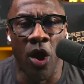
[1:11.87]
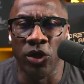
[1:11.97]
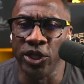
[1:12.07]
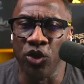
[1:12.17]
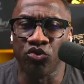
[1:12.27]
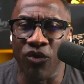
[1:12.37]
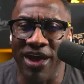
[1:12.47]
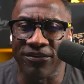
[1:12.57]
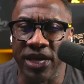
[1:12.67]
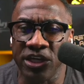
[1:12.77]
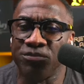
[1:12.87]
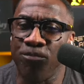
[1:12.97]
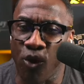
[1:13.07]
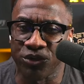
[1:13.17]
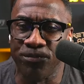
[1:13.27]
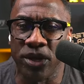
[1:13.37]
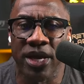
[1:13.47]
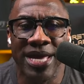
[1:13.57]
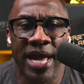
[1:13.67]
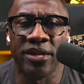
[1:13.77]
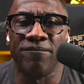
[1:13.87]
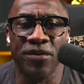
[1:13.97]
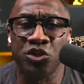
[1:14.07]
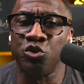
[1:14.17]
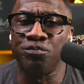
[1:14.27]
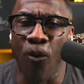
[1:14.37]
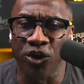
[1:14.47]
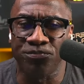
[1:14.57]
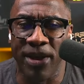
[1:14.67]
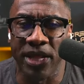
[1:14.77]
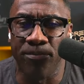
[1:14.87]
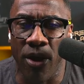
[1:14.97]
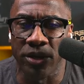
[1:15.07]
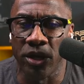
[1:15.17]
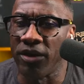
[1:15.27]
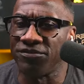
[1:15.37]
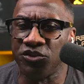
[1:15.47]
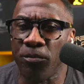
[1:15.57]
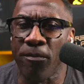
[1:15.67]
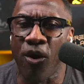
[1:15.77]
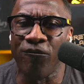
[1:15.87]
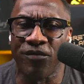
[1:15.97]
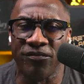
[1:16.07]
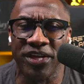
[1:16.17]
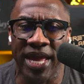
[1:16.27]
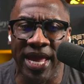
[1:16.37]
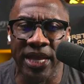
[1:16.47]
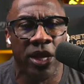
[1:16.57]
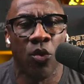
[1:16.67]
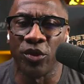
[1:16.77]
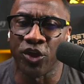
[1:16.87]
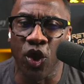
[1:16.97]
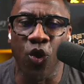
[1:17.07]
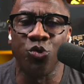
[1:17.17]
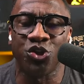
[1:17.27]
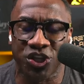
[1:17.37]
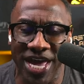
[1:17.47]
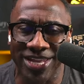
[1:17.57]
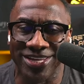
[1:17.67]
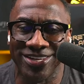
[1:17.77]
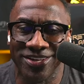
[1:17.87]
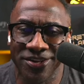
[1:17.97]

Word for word: Only on DraftKings Sportsbook, an official sports betting partner of Super Bowl 58 with code Shannon.